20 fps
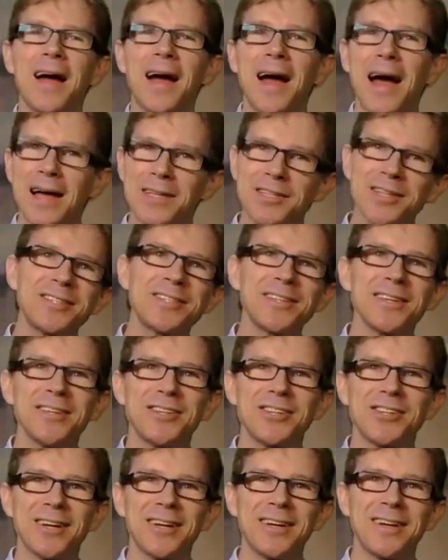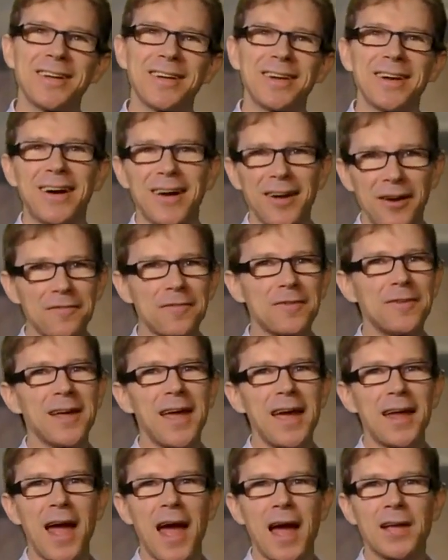As a teacher, I often
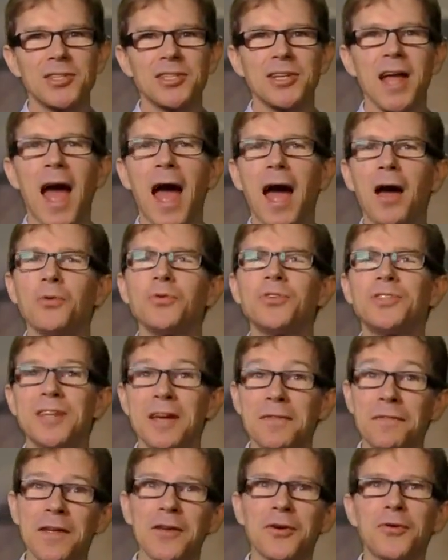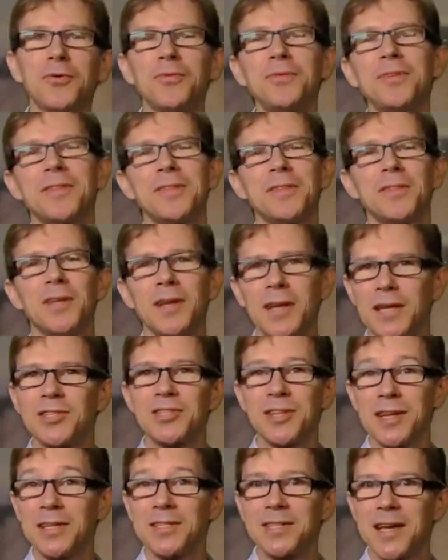get asked how difficult the
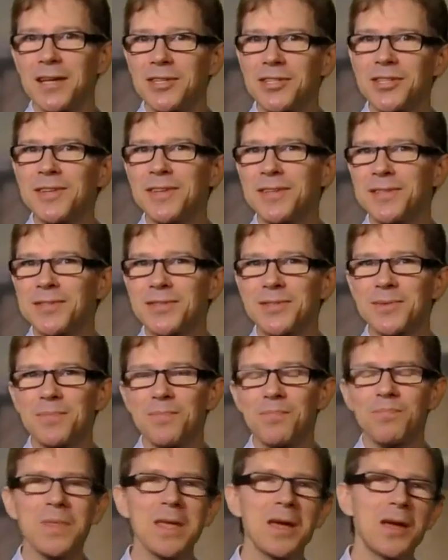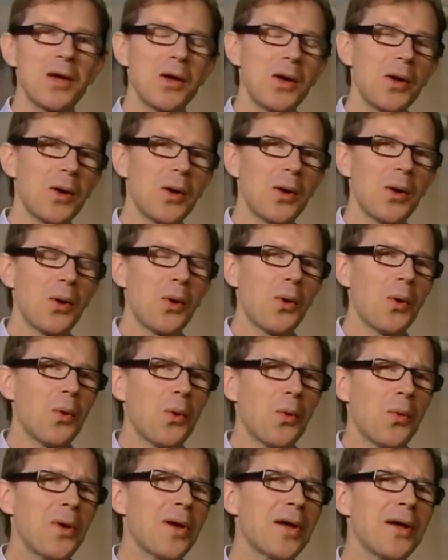listening test is.
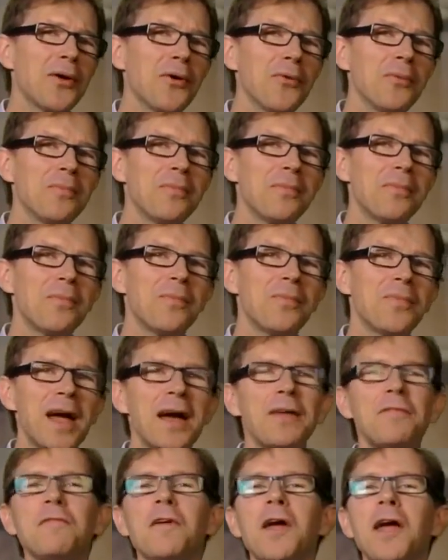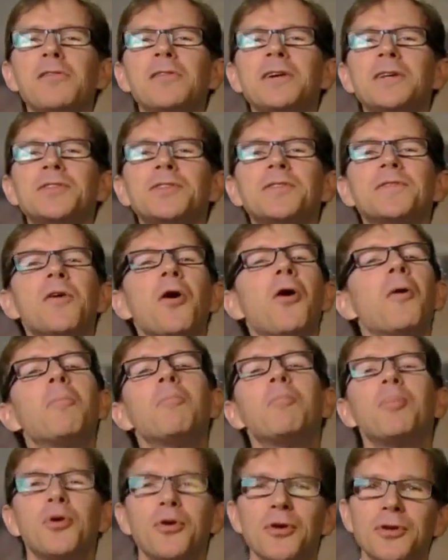Well, that varies
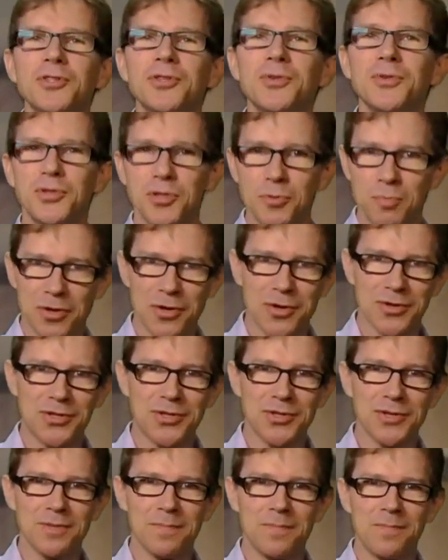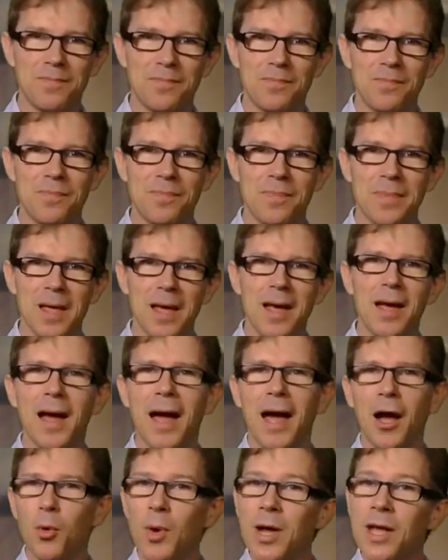from person to person.
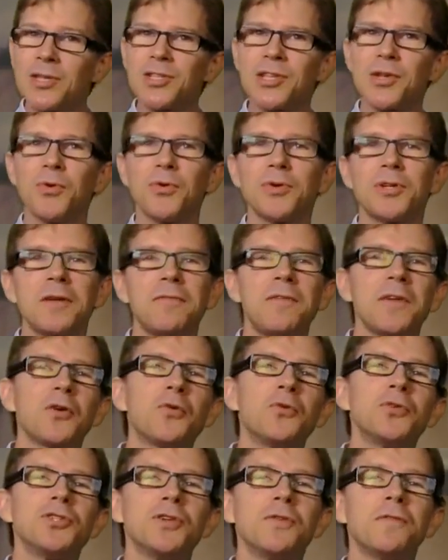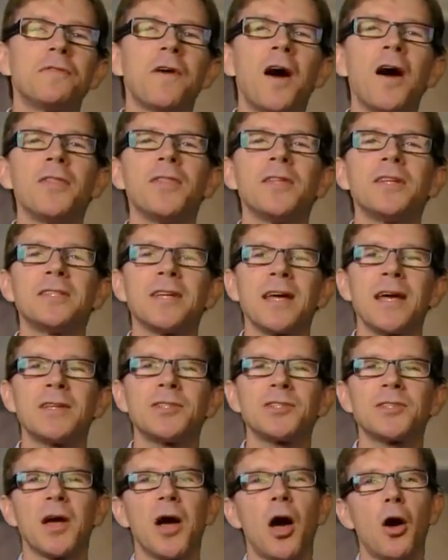How easy or difficult you find the
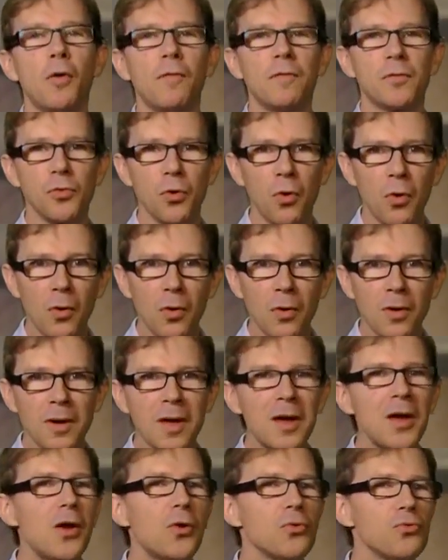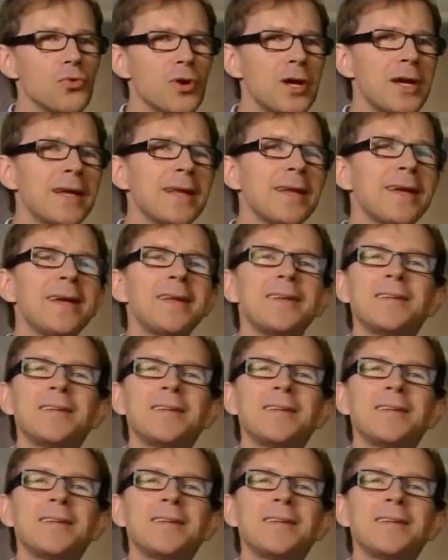test overall really